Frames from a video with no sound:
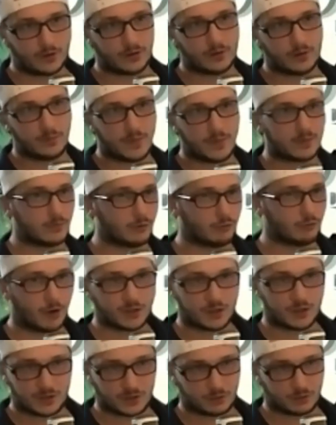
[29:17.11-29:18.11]
to make me
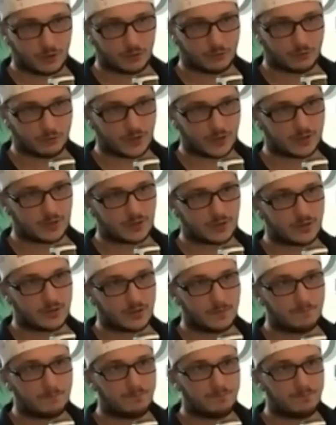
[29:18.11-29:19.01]
righteous or unrighteous.